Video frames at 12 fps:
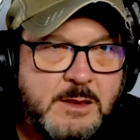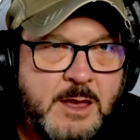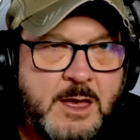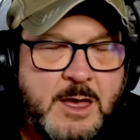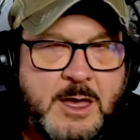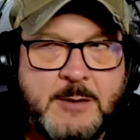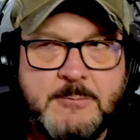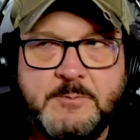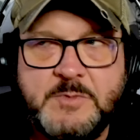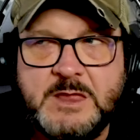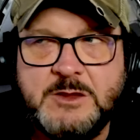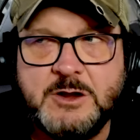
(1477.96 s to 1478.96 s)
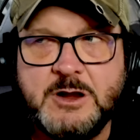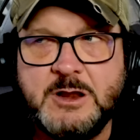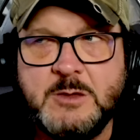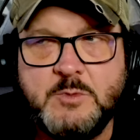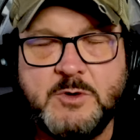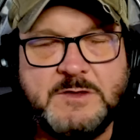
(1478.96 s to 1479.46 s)
then you're going to
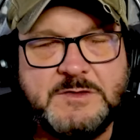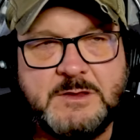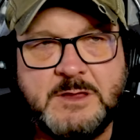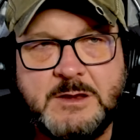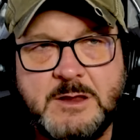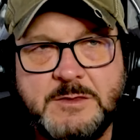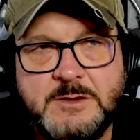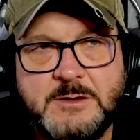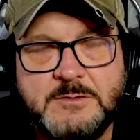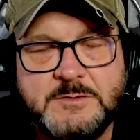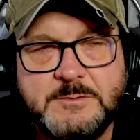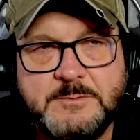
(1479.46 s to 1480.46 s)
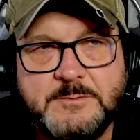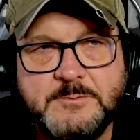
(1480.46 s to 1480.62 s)
embrace it like nothing else.